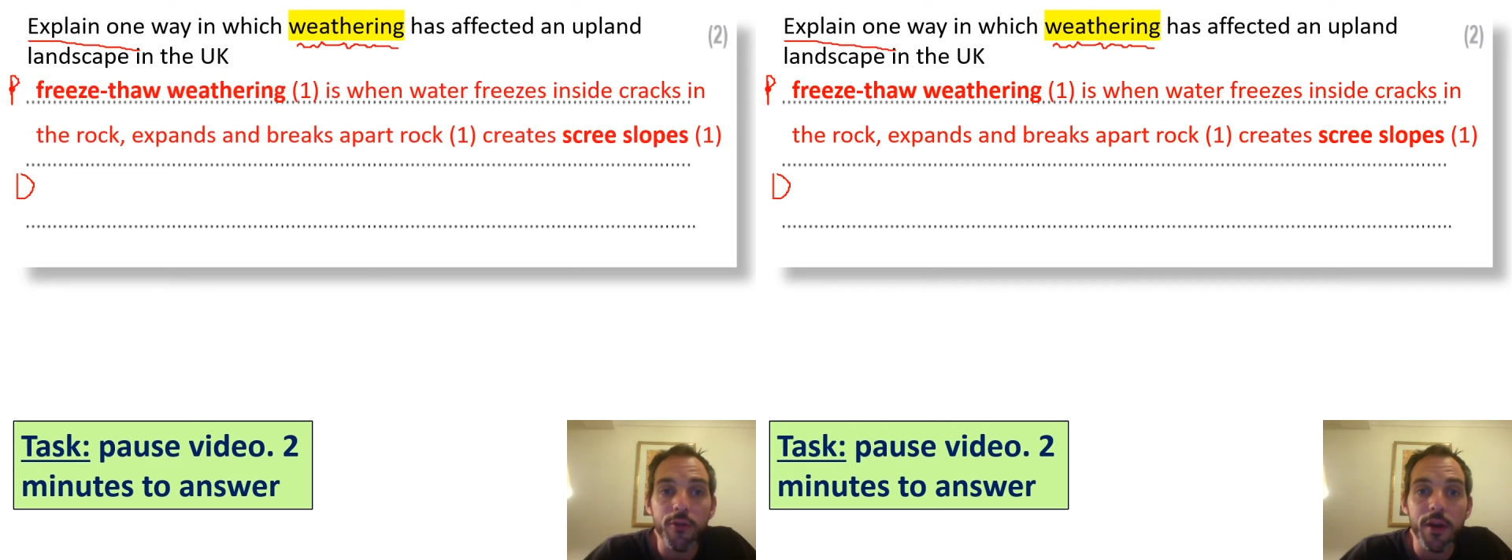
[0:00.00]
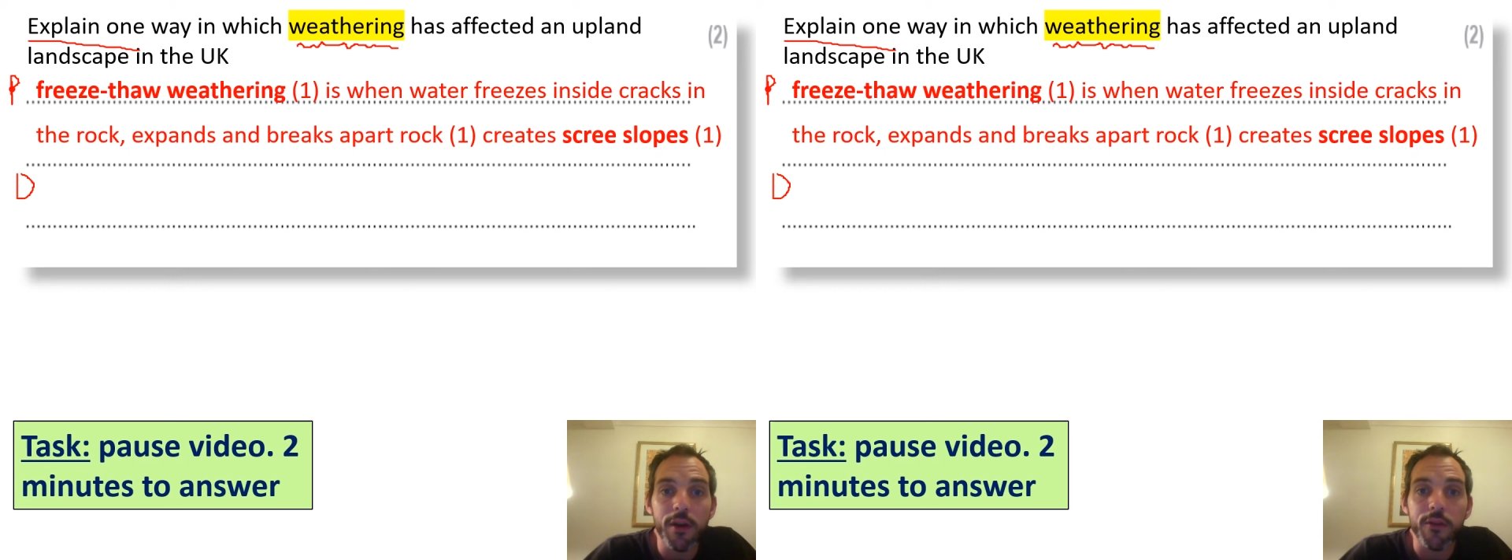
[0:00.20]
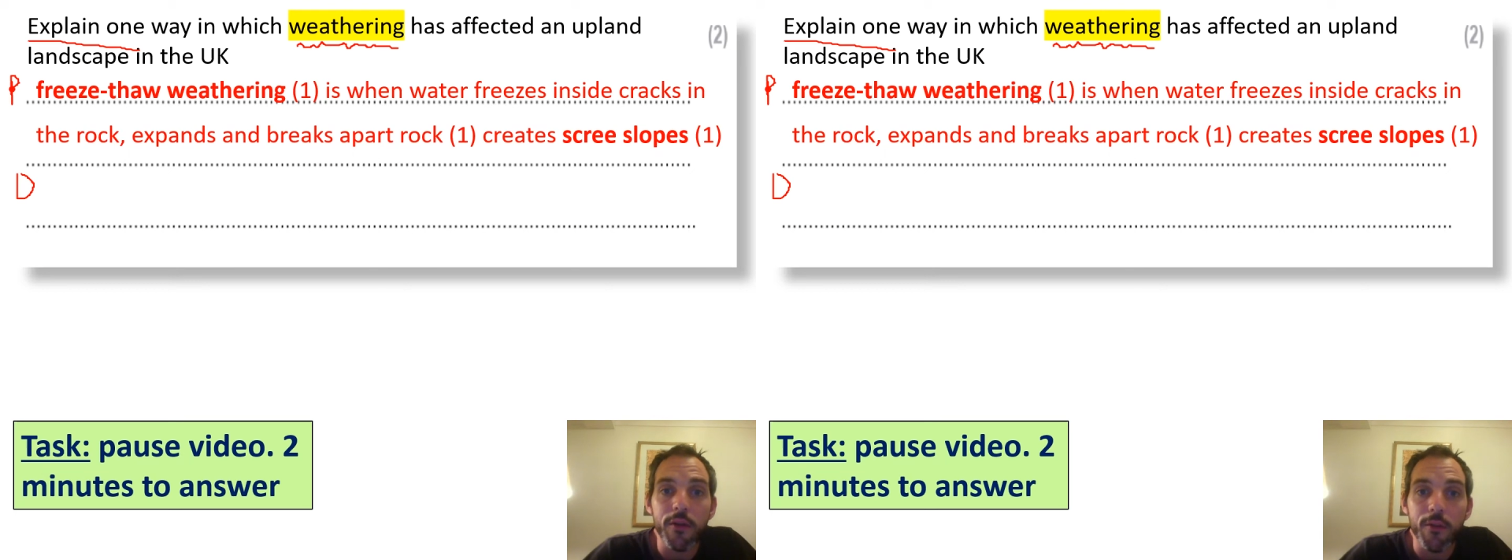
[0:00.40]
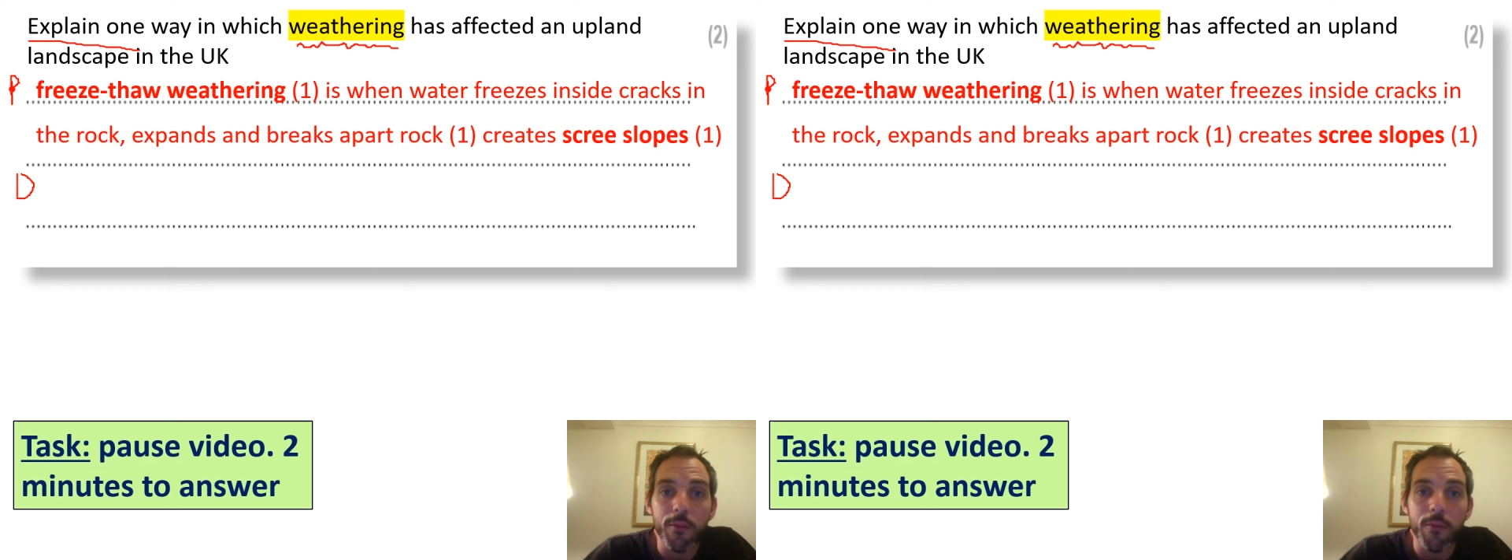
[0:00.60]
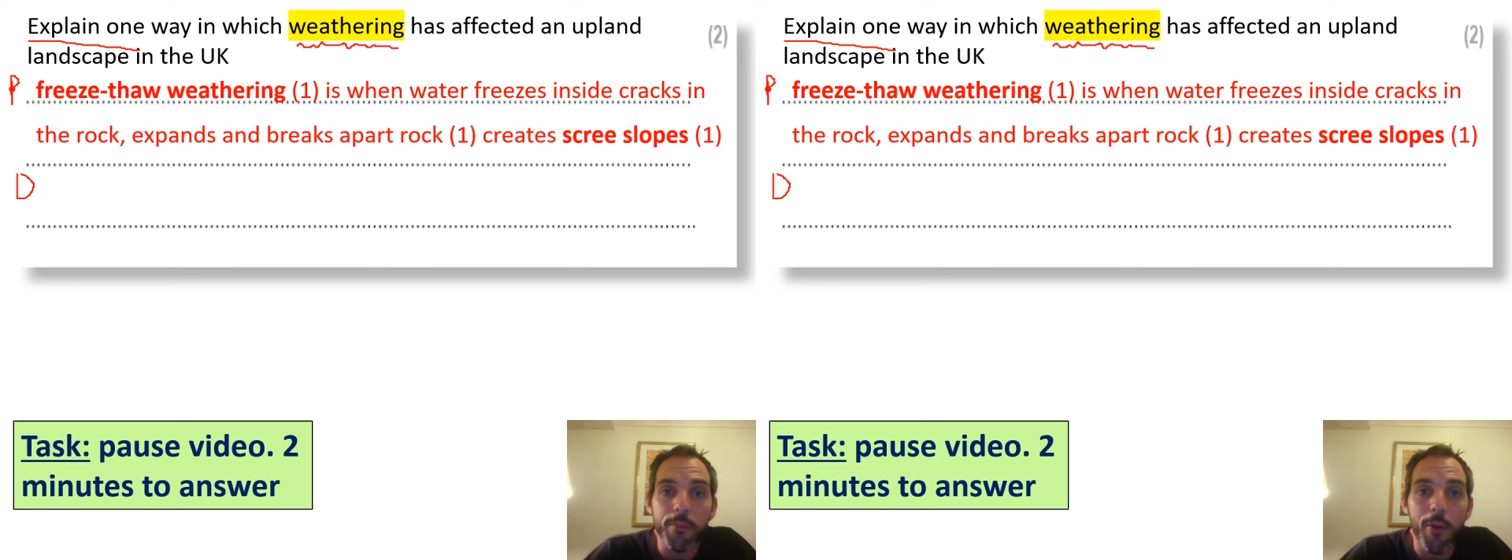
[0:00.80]
is
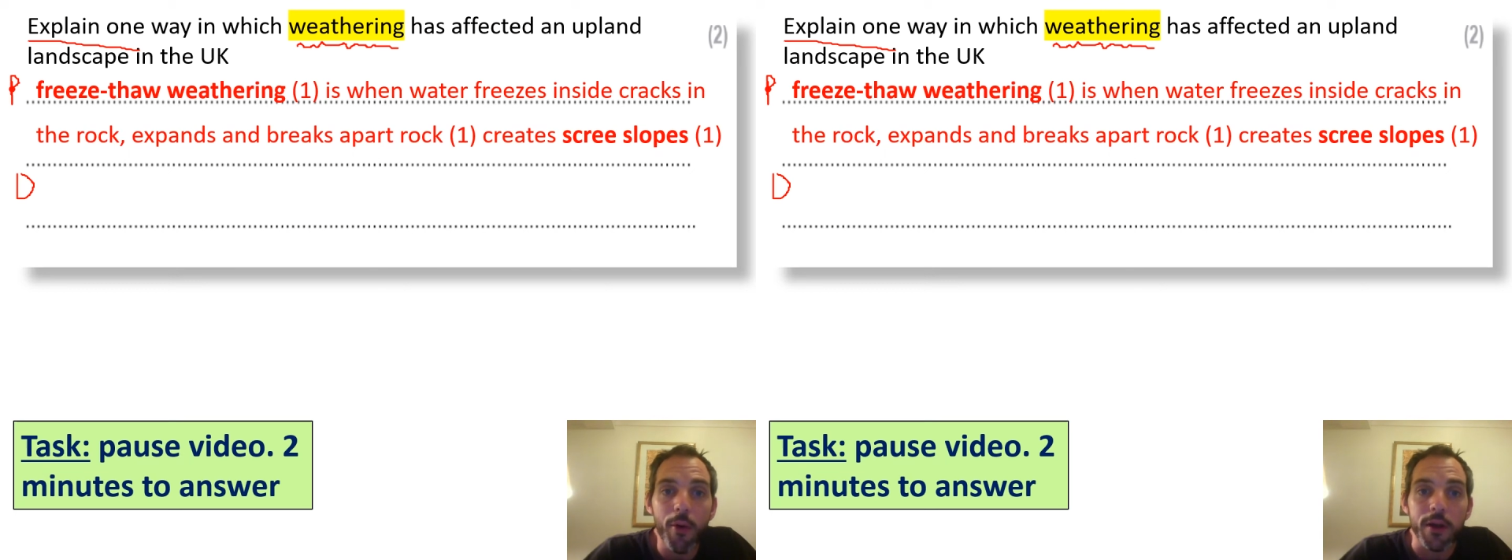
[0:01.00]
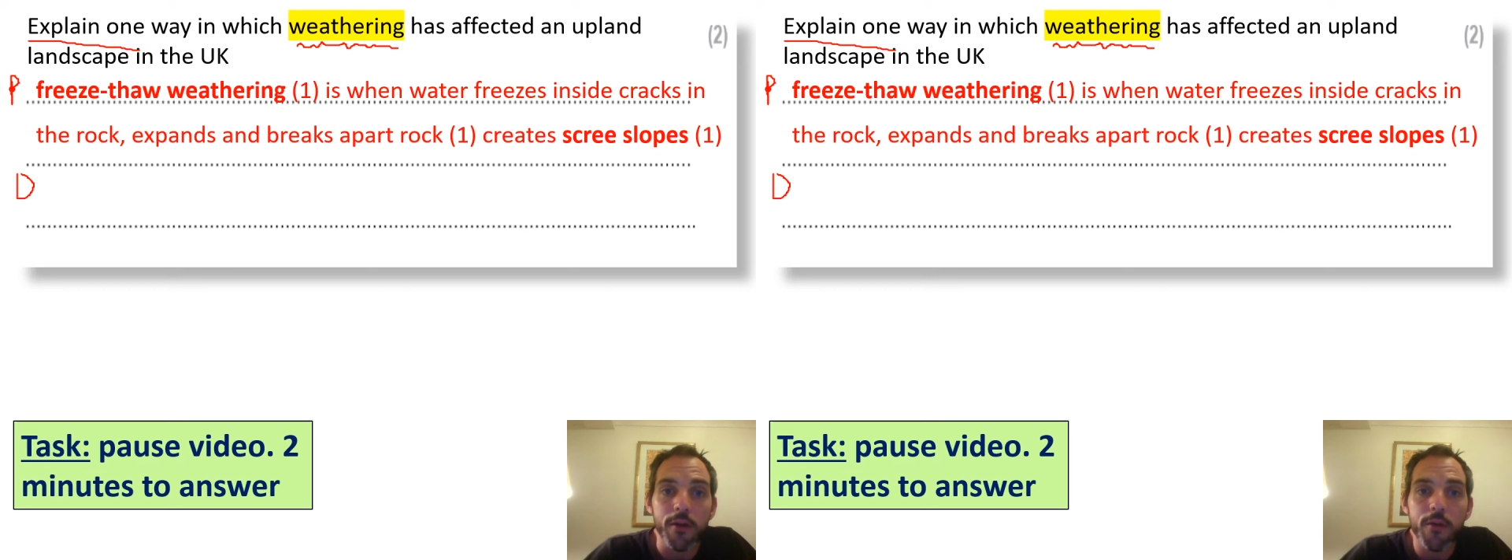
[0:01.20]
point,